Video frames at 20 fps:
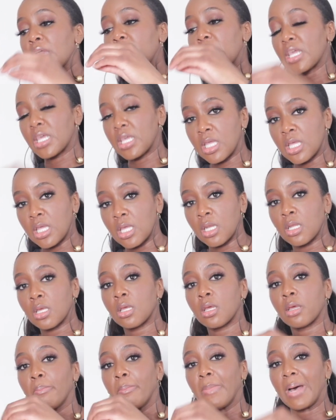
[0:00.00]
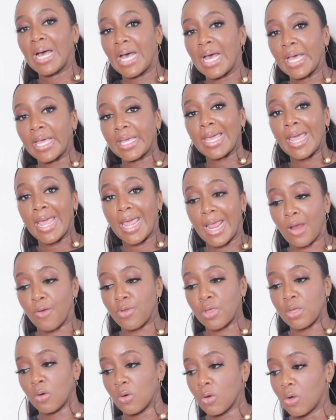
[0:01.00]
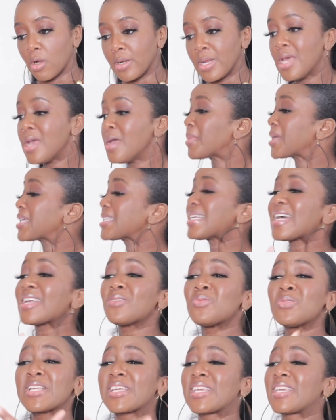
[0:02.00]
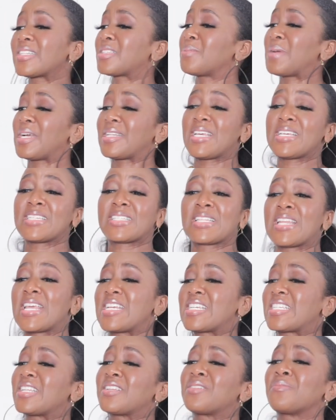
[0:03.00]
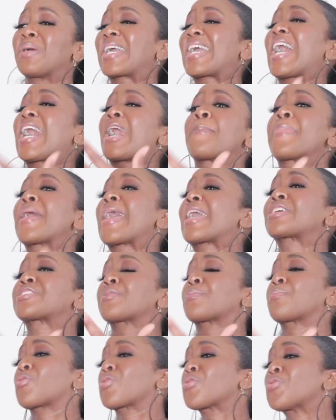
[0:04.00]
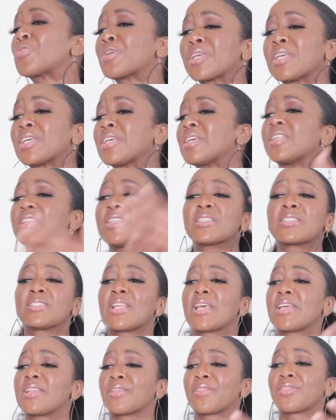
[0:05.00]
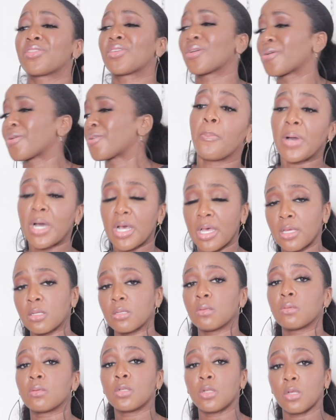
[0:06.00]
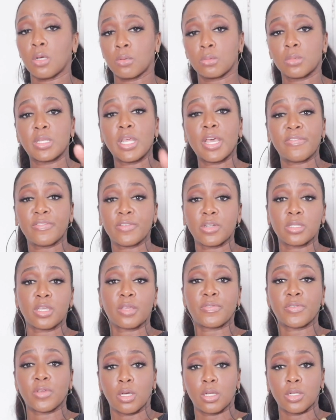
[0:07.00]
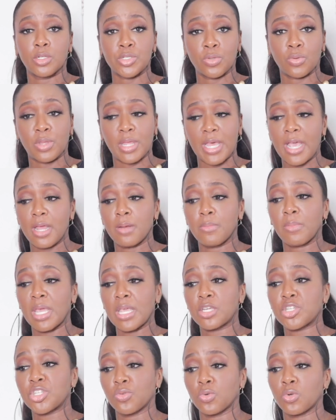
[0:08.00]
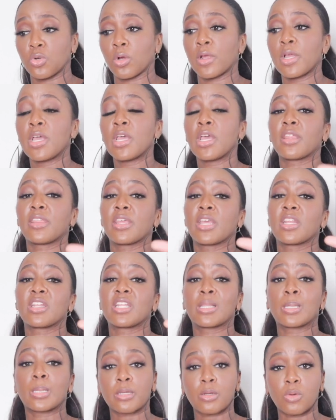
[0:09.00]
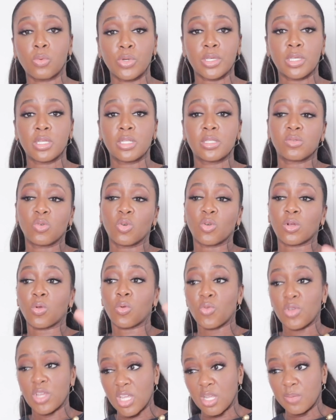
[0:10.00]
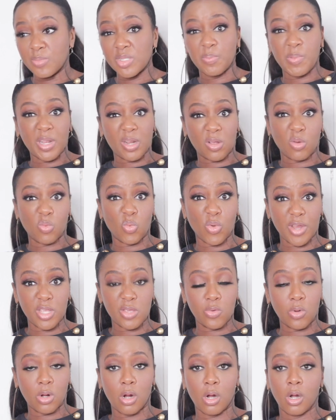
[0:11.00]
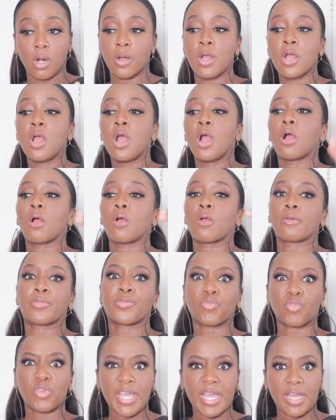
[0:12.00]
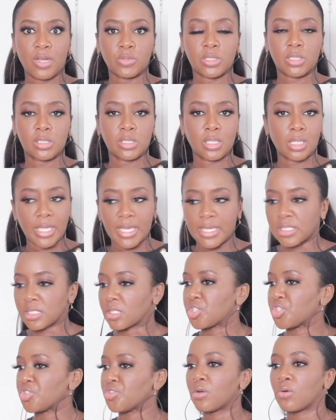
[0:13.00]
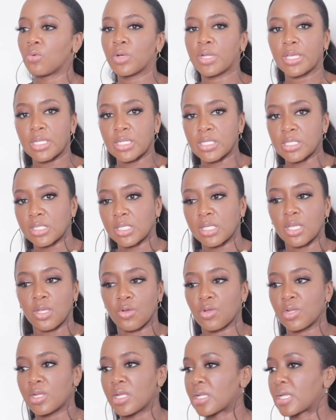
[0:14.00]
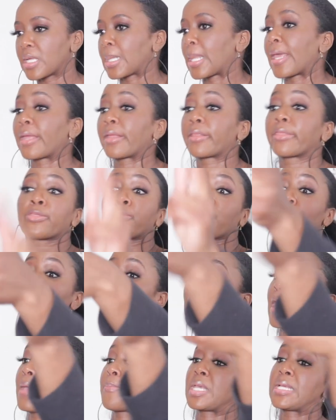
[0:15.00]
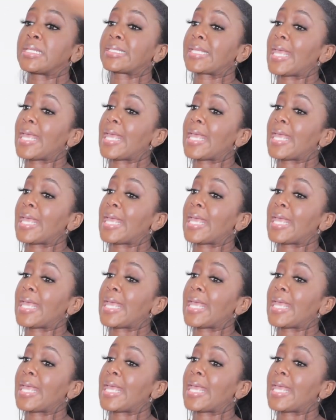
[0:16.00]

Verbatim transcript: in my carry on because I don't want to get to my destination and my compacts are broken and this and that and the third. But, you know, definitely if you're going to do that, make sure that any liquids or creams, depending on where you are, are three ounces or less because you don't want to get to security and they like throw that mess